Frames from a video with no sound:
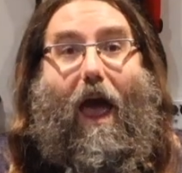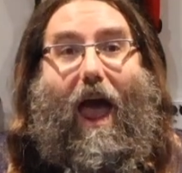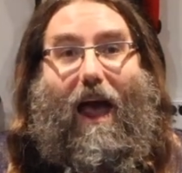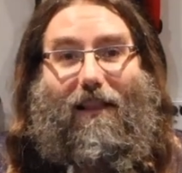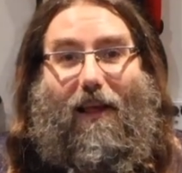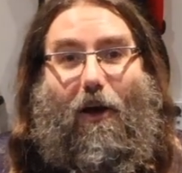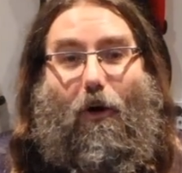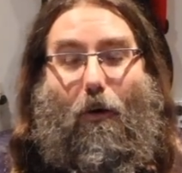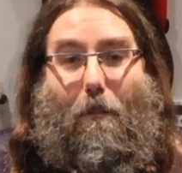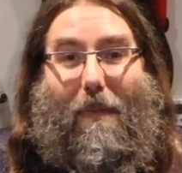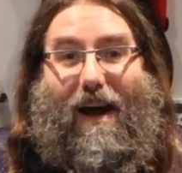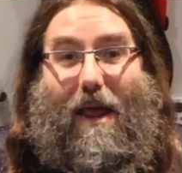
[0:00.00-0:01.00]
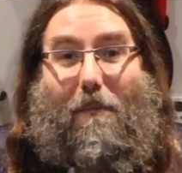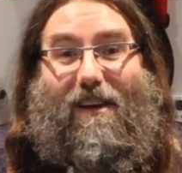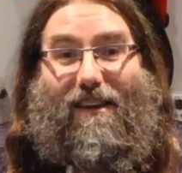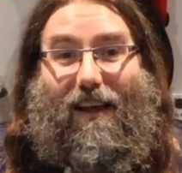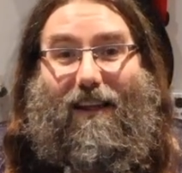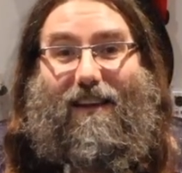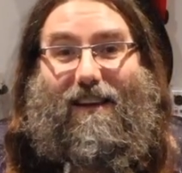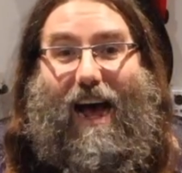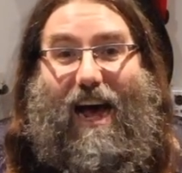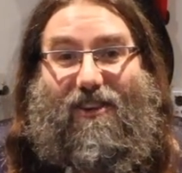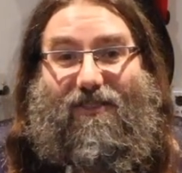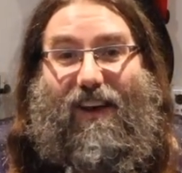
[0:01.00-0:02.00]
Hello, my name is Nicholas
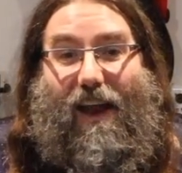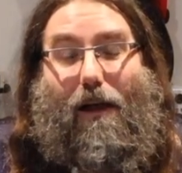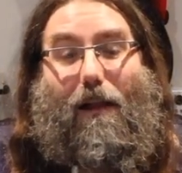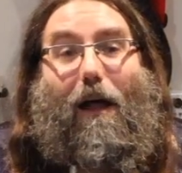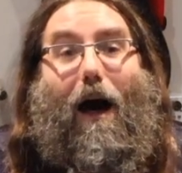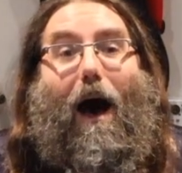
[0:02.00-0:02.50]
Asphodel.